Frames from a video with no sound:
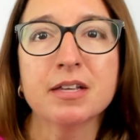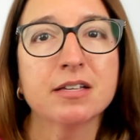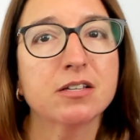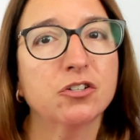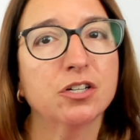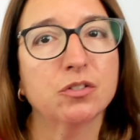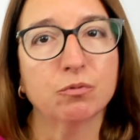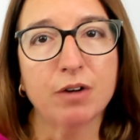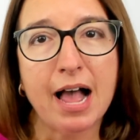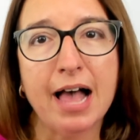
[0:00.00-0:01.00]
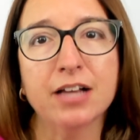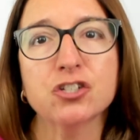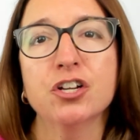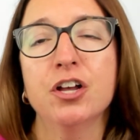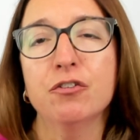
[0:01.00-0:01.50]
such as
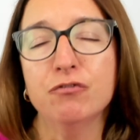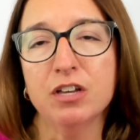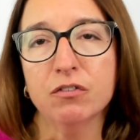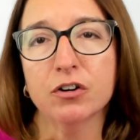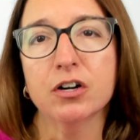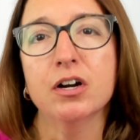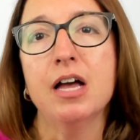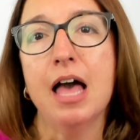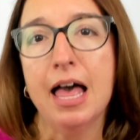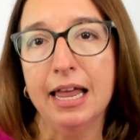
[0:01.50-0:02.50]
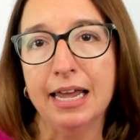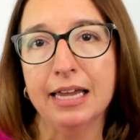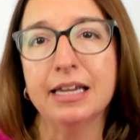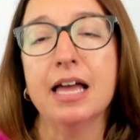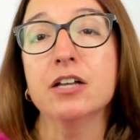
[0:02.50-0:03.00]
rash, fever,
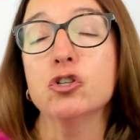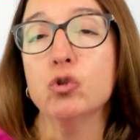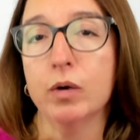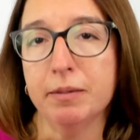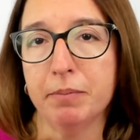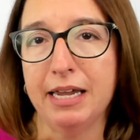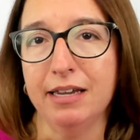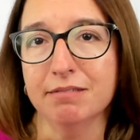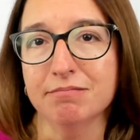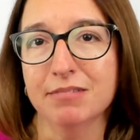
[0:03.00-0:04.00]
headache, and joint pain.